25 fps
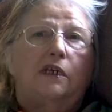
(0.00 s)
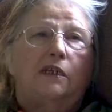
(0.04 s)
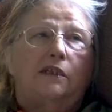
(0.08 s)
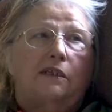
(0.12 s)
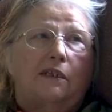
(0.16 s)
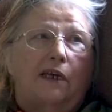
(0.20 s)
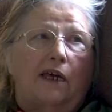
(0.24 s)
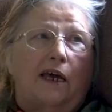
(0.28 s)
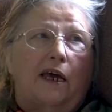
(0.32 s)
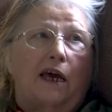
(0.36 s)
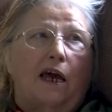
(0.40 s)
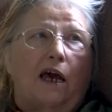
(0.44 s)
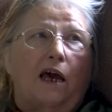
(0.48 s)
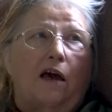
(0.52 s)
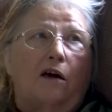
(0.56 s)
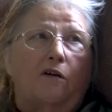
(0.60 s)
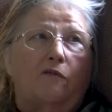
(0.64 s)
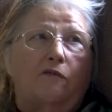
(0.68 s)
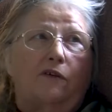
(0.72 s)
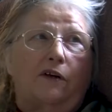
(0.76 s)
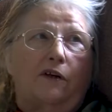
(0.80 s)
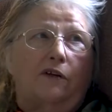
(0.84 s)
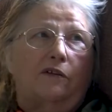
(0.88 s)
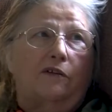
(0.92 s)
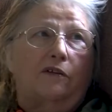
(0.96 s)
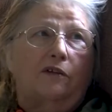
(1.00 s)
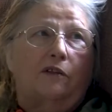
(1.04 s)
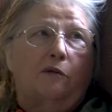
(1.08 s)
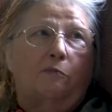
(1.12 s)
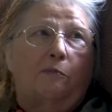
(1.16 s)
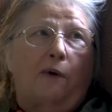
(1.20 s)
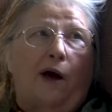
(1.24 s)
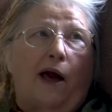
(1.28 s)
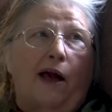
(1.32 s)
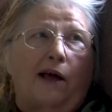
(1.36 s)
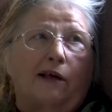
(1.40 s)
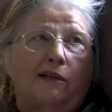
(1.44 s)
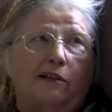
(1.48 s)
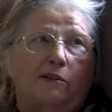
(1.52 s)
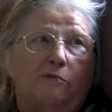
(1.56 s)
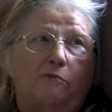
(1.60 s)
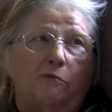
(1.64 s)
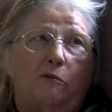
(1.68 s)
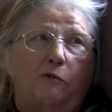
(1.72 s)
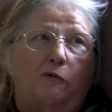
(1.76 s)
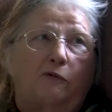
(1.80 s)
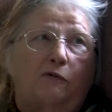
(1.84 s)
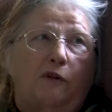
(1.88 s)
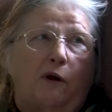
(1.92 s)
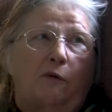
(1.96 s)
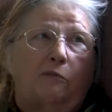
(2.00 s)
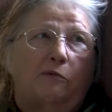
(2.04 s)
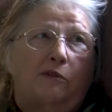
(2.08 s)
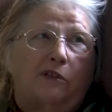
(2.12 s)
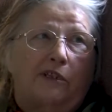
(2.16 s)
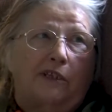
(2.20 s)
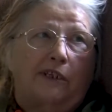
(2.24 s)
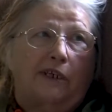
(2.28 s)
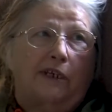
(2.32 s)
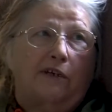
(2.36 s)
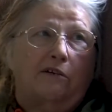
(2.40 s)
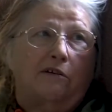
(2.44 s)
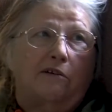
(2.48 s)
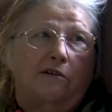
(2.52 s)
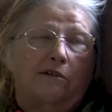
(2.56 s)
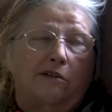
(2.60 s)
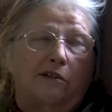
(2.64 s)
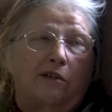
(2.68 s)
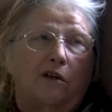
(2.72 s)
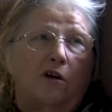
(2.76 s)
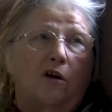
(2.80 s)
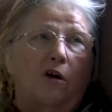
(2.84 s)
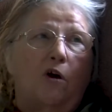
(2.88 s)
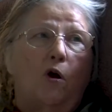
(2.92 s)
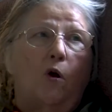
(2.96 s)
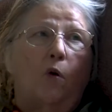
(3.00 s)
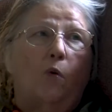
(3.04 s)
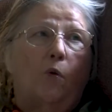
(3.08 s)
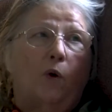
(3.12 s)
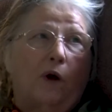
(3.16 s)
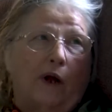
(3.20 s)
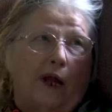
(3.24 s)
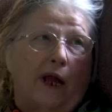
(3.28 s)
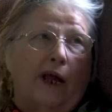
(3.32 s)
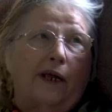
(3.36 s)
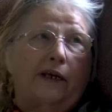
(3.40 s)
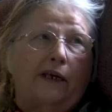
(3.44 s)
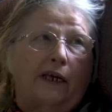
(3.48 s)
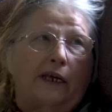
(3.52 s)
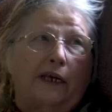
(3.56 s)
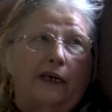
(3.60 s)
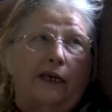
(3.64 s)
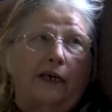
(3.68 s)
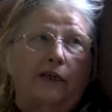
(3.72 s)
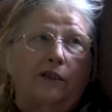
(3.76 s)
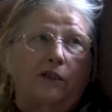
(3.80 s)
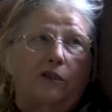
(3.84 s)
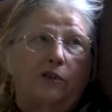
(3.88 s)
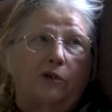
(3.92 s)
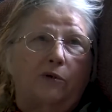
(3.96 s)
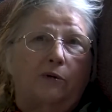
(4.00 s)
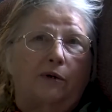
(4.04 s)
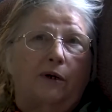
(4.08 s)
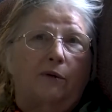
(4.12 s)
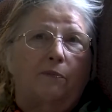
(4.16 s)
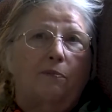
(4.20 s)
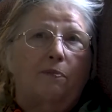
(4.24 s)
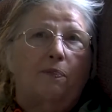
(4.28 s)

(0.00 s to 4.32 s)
to have the box moved upstairs where I could get to it.